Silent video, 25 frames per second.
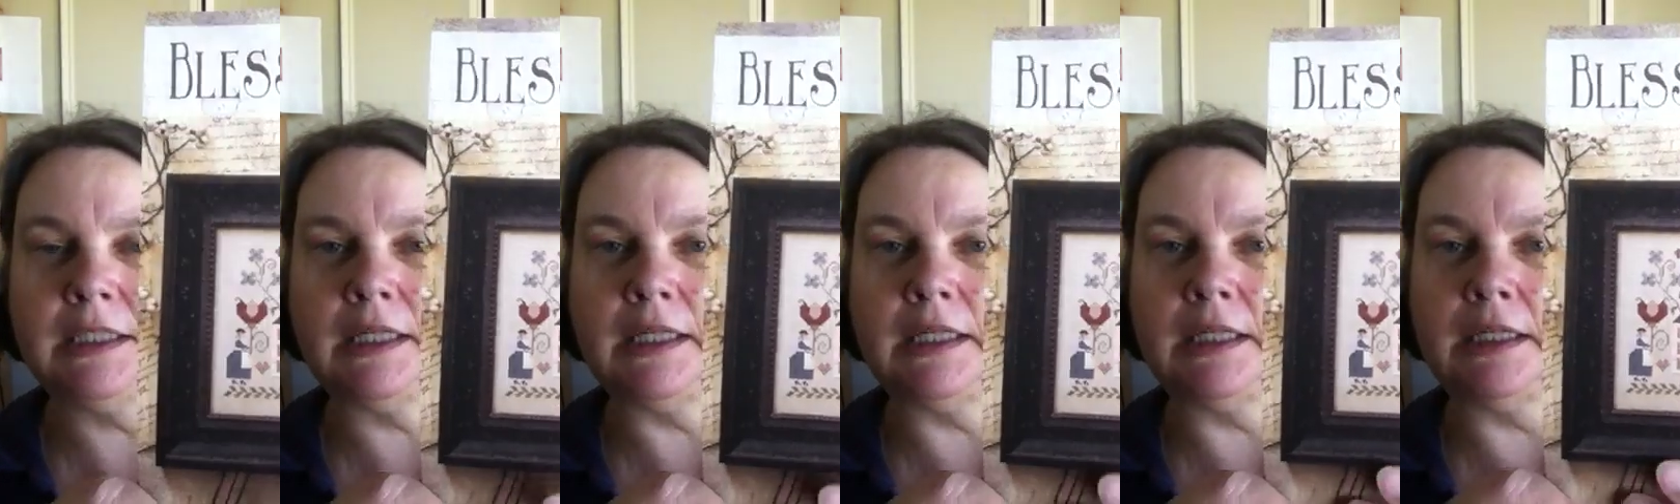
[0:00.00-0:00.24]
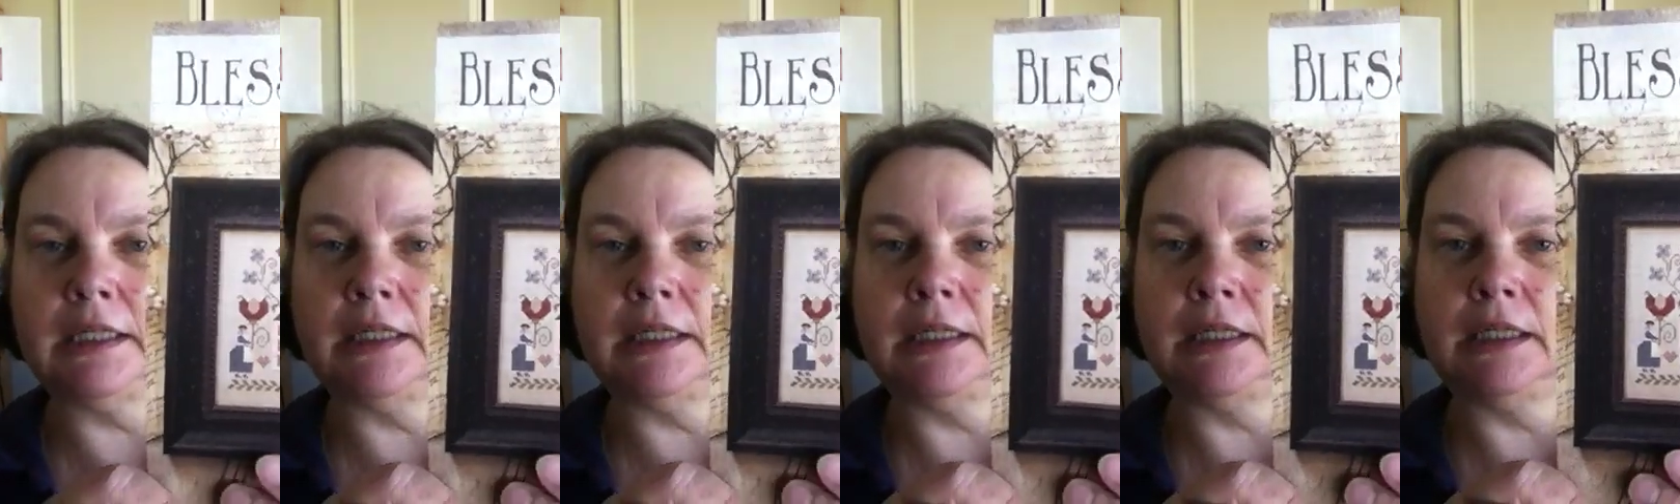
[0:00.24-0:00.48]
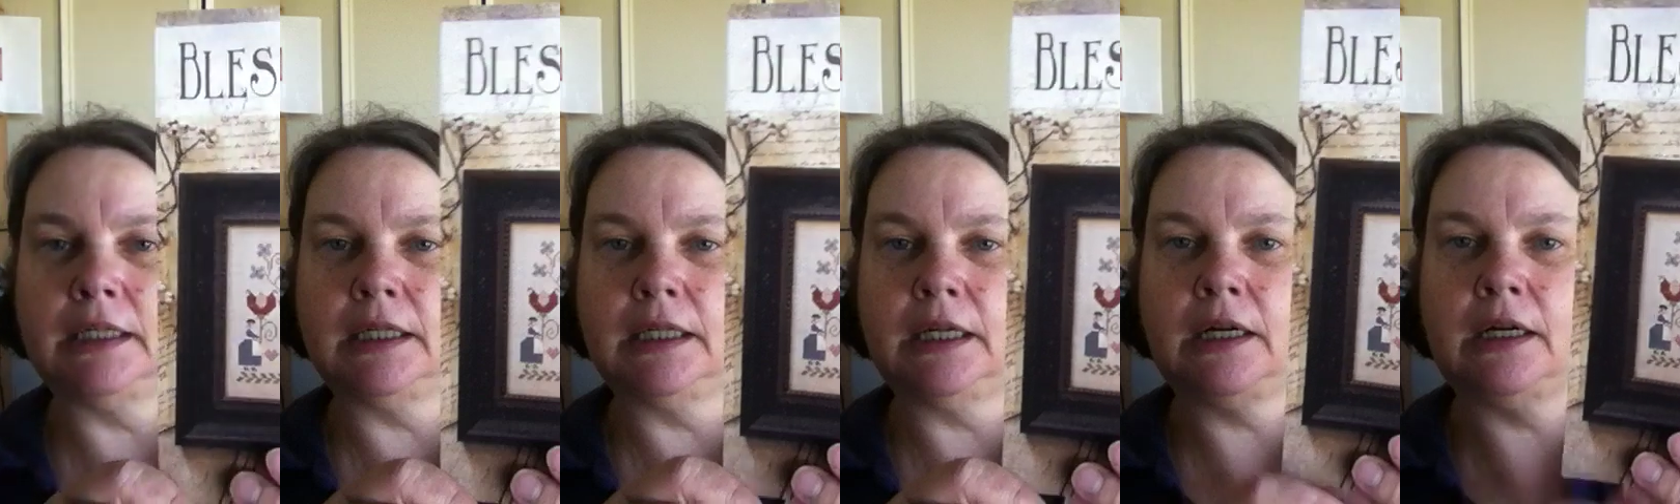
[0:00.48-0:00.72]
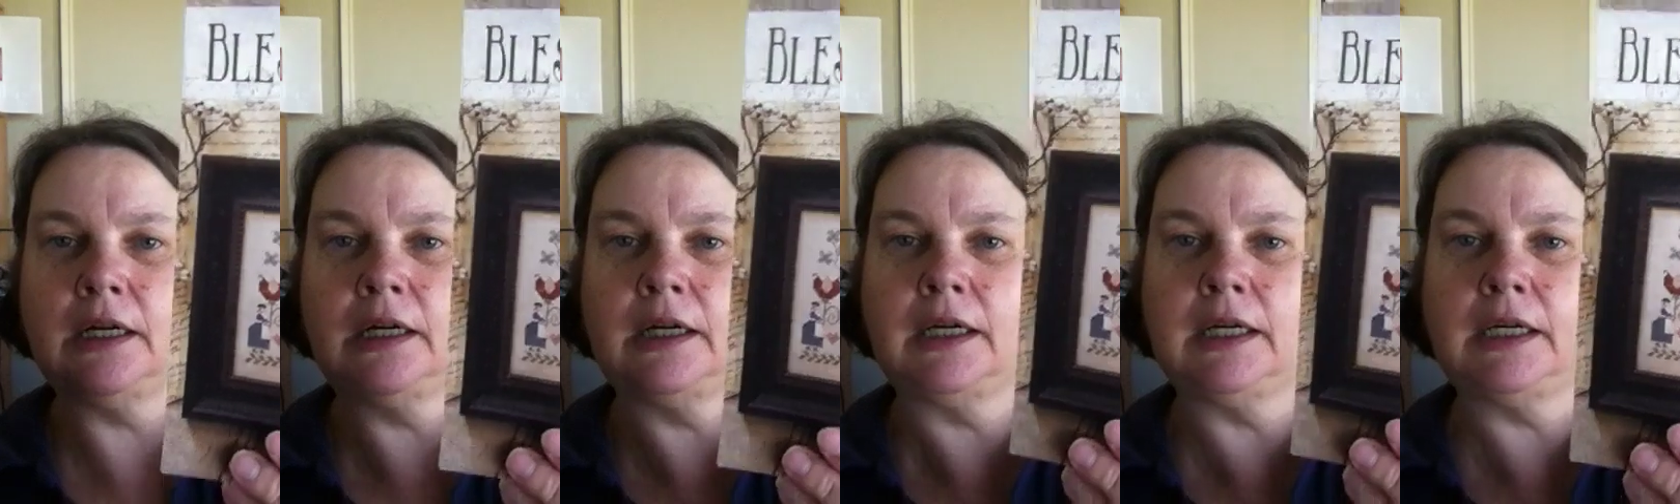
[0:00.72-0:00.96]

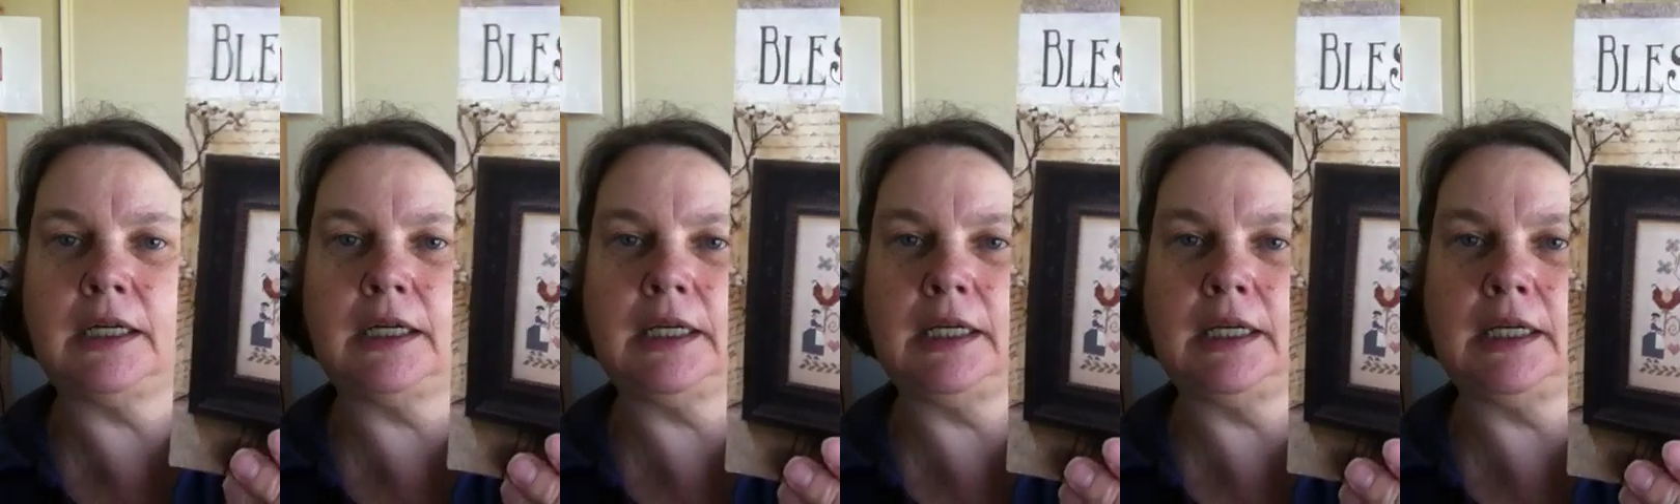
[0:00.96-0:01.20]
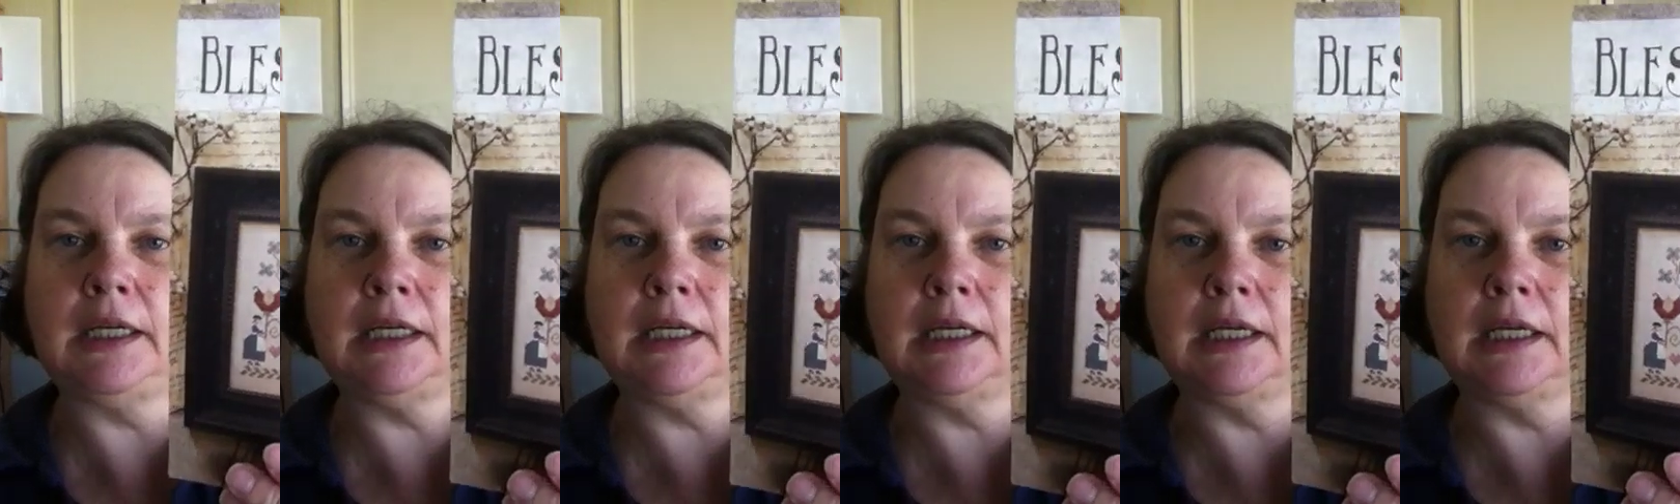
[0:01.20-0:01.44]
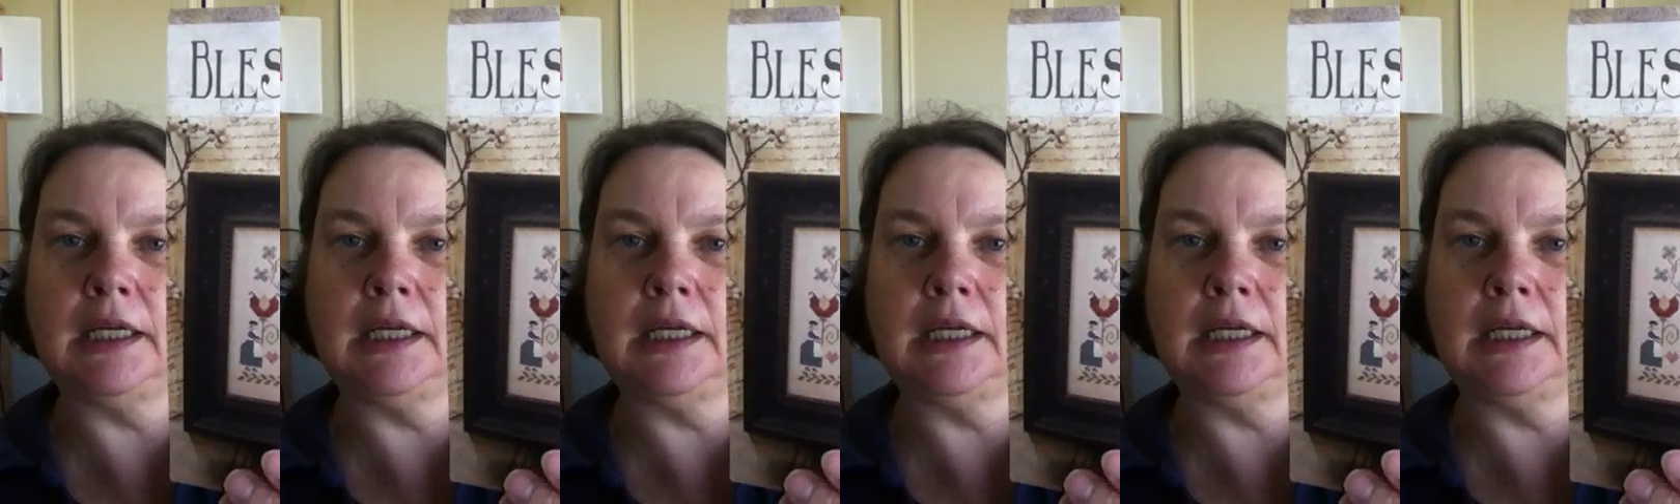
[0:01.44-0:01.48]
I